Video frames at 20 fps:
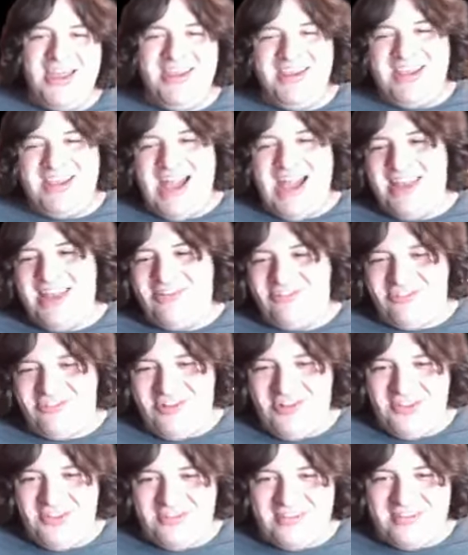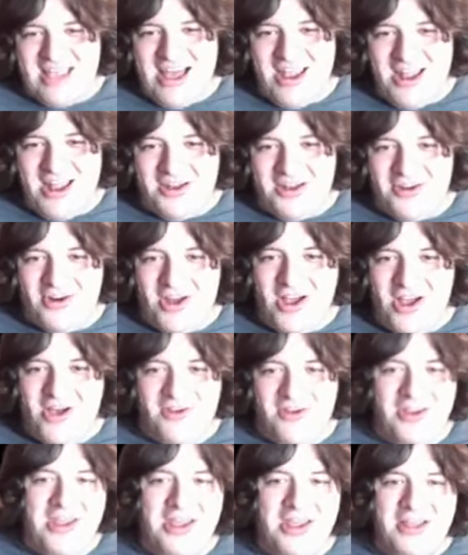you gotta share this out on your own,
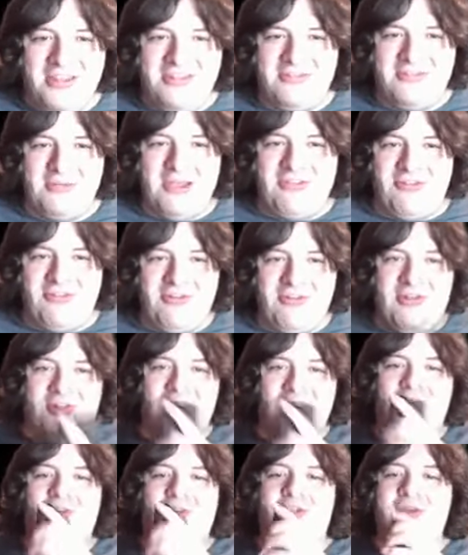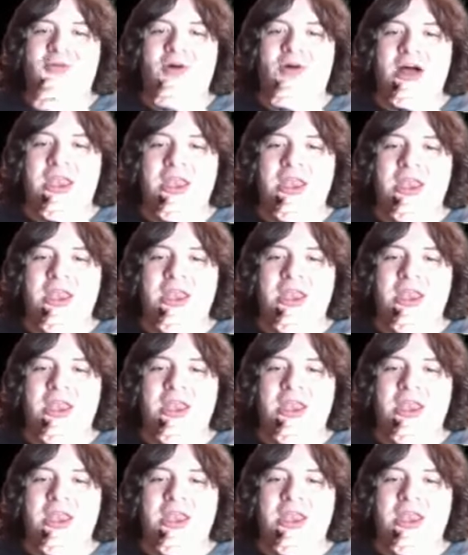especially when you're the only one.